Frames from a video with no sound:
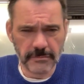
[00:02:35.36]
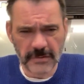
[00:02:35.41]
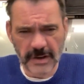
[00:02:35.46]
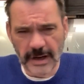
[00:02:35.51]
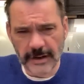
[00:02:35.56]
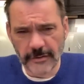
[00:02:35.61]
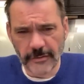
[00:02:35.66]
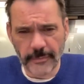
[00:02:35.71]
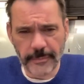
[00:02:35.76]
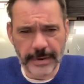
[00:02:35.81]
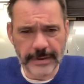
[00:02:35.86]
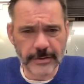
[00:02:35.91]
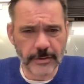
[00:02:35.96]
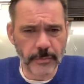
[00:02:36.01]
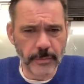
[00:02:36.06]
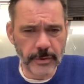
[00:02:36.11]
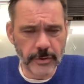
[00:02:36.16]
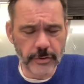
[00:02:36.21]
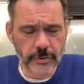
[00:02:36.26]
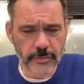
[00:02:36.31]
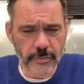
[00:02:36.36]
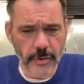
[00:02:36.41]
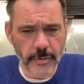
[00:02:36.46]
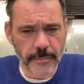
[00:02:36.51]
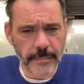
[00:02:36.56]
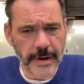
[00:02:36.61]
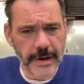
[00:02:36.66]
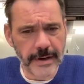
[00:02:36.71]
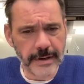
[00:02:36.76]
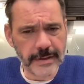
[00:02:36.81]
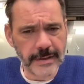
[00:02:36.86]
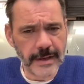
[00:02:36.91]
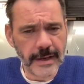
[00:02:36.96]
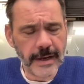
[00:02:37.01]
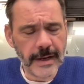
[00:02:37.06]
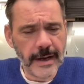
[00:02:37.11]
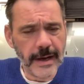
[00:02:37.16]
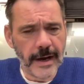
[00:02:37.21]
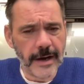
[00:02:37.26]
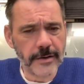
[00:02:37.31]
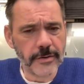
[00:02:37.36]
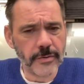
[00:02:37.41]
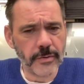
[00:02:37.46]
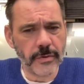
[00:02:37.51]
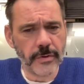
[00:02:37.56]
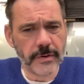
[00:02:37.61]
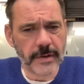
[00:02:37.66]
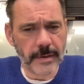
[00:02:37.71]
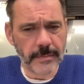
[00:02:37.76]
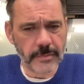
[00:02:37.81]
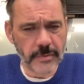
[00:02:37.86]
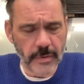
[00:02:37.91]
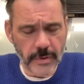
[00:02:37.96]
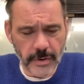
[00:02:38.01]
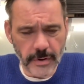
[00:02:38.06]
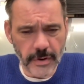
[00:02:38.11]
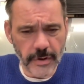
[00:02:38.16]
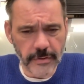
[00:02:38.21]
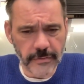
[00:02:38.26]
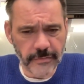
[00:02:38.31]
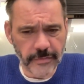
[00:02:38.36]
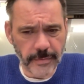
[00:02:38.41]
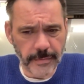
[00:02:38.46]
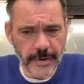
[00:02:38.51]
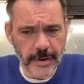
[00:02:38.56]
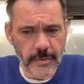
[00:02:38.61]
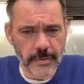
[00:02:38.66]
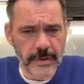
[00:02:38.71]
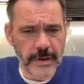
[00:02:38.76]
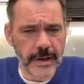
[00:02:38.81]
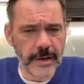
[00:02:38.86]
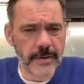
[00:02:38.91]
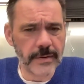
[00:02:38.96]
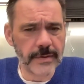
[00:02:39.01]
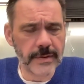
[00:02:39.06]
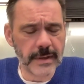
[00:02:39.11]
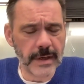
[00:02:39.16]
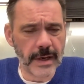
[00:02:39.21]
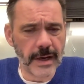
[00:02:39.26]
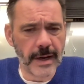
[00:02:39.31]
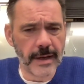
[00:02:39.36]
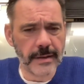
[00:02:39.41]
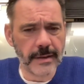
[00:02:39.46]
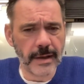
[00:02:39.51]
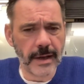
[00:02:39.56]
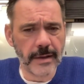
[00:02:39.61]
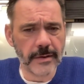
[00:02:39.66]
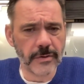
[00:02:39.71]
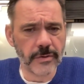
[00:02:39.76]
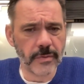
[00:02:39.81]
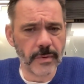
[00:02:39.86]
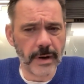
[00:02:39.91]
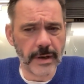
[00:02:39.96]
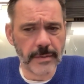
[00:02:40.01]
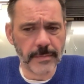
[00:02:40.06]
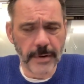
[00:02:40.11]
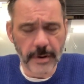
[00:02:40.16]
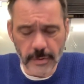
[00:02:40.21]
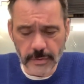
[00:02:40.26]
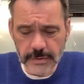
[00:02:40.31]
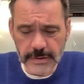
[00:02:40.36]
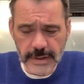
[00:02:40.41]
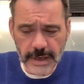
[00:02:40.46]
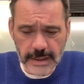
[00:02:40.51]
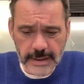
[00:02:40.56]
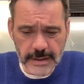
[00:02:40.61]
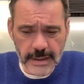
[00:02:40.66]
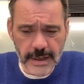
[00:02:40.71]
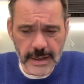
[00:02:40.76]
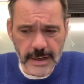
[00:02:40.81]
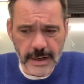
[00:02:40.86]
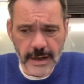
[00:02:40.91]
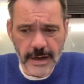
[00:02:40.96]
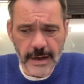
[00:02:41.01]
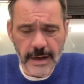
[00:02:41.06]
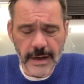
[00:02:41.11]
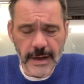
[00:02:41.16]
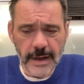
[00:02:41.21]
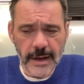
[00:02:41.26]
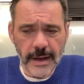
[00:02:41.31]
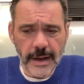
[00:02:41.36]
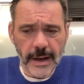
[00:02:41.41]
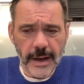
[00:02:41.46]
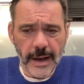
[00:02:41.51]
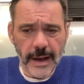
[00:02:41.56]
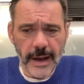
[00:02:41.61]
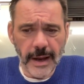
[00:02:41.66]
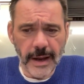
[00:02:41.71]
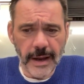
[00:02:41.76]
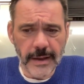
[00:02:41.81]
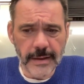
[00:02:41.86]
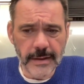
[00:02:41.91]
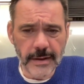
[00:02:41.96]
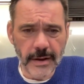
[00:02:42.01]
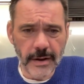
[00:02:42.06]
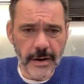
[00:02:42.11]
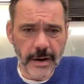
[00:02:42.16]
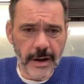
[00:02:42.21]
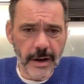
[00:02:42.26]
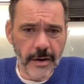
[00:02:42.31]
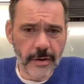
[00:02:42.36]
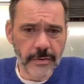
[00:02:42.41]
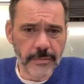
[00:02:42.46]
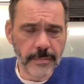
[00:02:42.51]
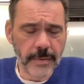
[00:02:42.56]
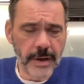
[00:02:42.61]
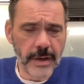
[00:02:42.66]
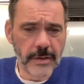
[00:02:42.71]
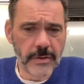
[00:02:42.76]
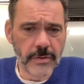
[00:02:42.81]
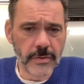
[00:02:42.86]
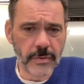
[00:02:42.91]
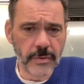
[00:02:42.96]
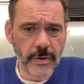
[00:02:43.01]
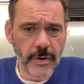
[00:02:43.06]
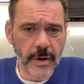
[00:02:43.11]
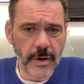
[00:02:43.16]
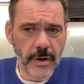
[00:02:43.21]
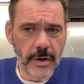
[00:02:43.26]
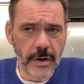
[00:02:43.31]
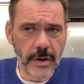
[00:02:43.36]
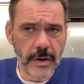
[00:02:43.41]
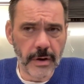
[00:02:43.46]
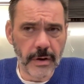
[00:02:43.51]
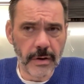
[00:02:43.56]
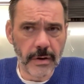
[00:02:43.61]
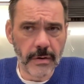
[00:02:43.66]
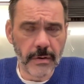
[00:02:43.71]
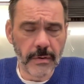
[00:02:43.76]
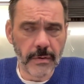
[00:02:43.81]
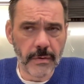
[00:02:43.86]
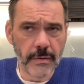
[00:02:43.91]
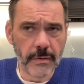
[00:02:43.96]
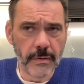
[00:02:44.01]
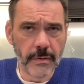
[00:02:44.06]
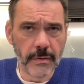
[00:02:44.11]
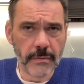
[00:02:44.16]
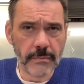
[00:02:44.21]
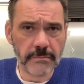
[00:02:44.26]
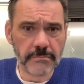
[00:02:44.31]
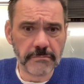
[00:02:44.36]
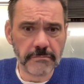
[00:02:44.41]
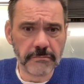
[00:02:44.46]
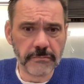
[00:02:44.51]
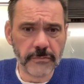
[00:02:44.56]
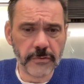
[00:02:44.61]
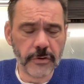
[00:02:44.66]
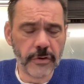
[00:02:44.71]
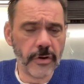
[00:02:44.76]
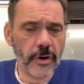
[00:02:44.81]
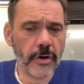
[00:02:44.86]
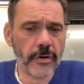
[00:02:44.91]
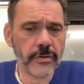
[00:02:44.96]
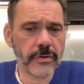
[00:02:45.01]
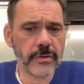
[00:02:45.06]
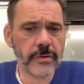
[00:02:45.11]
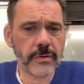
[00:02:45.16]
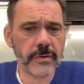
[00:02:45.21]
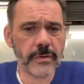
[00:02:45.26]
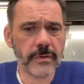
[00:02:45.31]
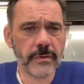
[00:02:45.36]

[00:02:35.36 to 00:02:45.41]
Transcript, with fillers: kind of person with a strong mind. I took the time to learn from my own legacy and, and create my own technique and allowed me to uh, not